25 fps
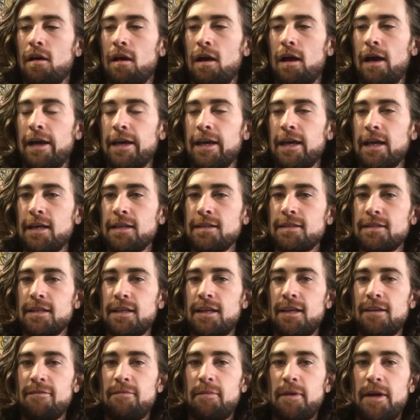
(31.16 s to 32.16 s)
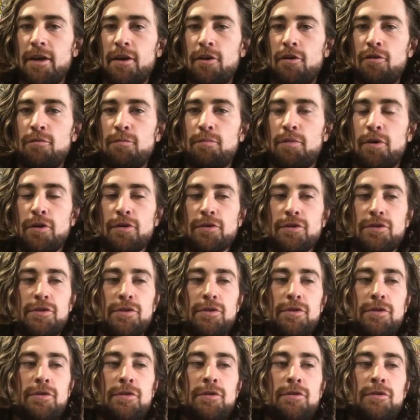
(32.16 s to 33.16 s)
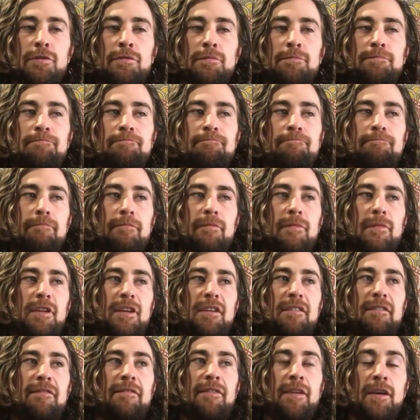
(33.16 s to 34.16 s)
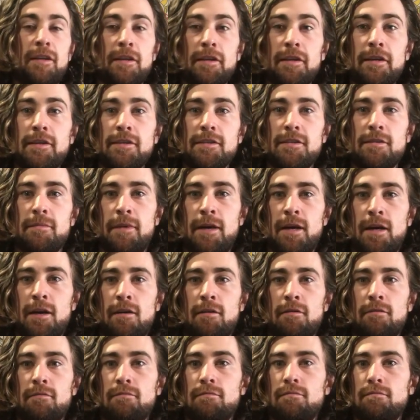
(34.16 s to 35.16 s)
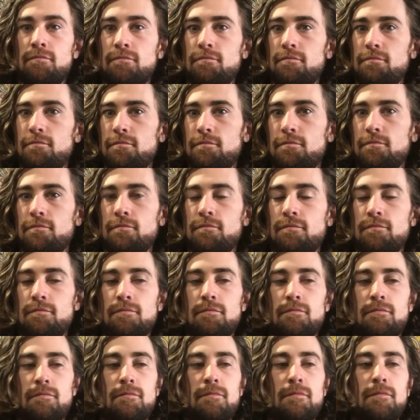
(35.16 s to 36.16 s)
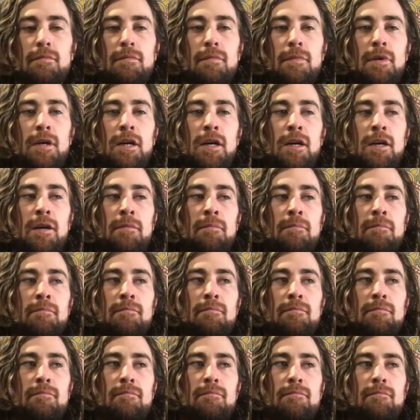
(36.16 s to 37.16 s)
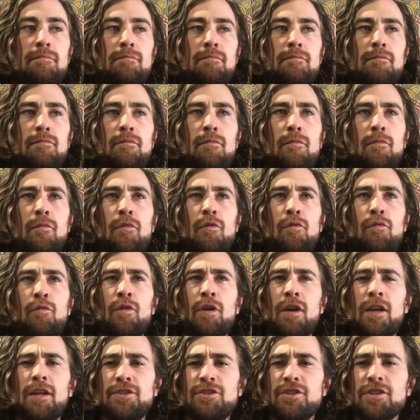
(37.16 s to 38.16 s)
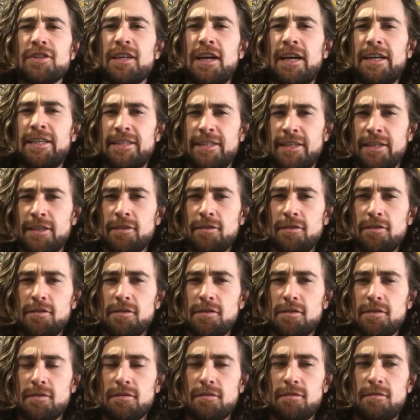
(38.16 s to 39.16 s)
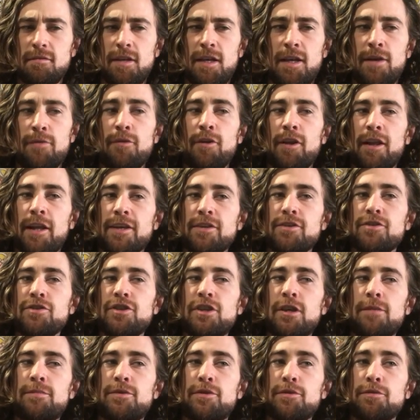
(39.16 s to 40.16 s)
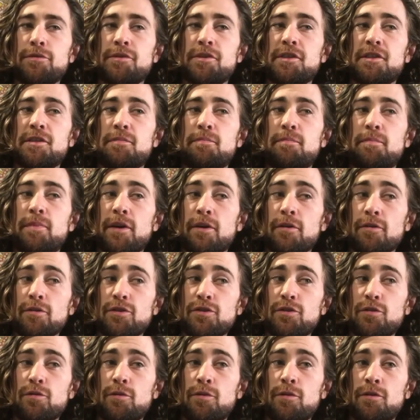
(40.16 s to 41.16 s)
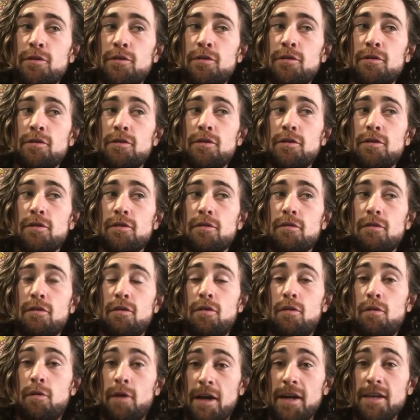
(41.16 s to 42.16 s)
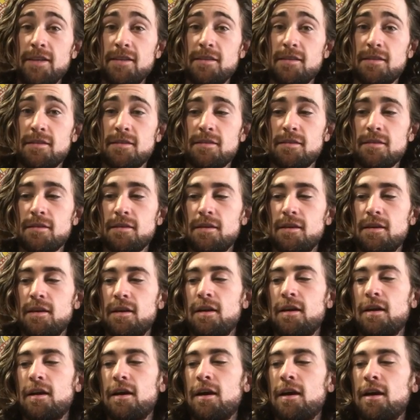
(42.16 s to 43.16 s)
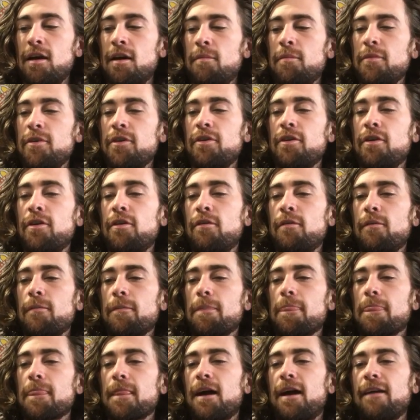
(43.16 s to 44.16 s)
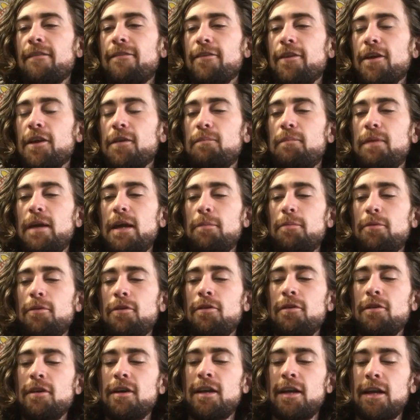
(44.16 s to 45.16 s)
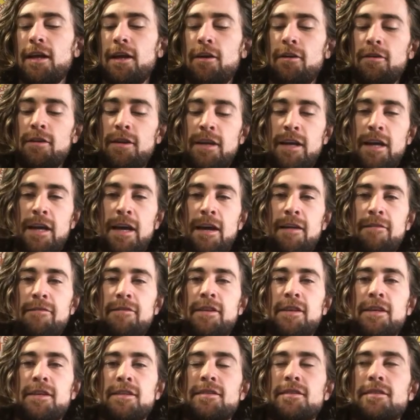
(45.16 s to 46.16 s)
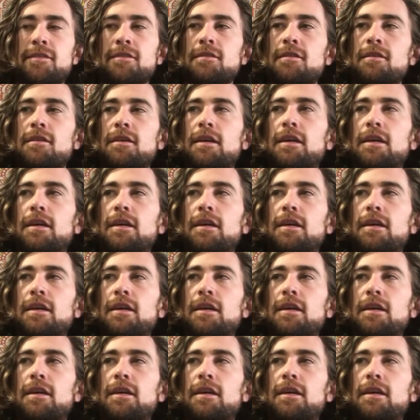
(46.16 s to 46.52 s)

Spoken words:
I guess, give my own personal feelings about um, religious ideals in relationship to spiritual quests. I feel like people inherently have this